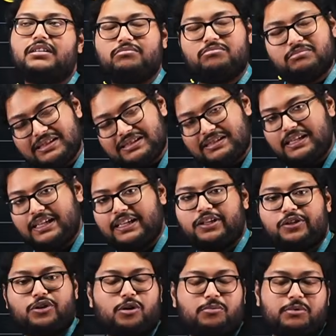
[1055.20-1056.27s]
There's like a
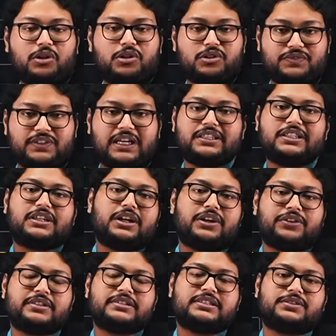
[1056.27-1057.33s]
drop down of the other
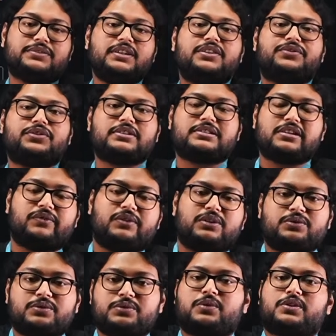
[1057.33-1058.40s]
countries as well. If you're someone
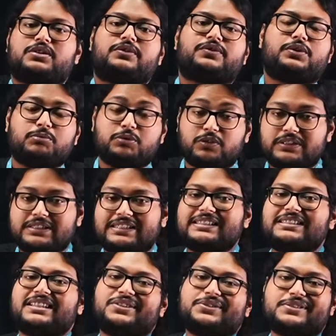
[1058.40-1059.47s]
who's watching from overseas,
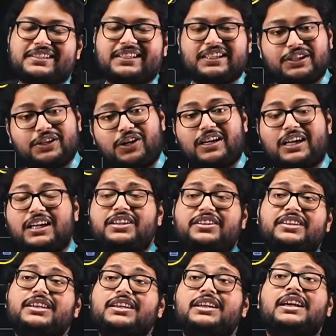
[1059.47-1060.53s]
then you select your
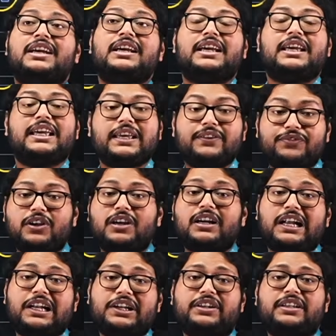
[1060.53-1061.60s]
country. If your
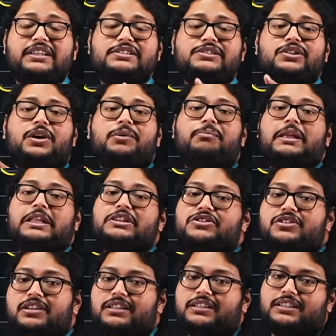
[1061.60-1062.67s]
country is not
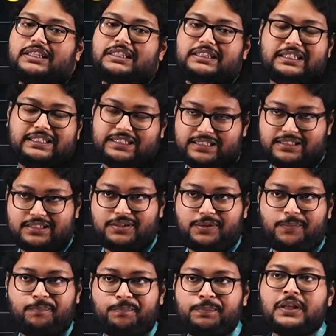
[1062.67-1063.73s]
mentioned in the list,
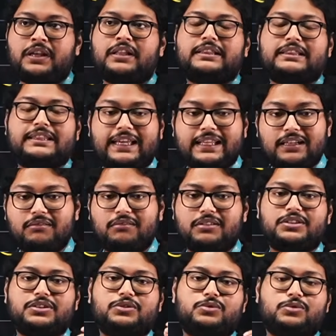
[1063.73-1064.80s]
then
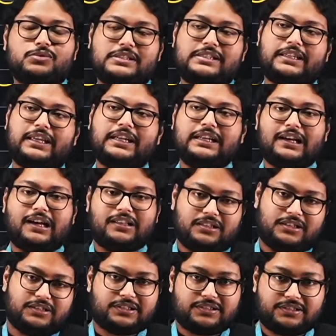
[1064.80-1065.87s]
you select
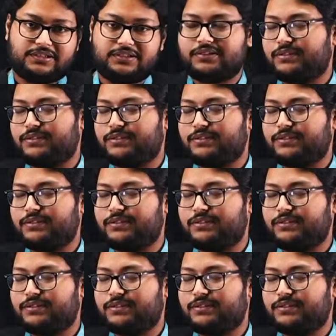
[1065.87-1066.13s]
others.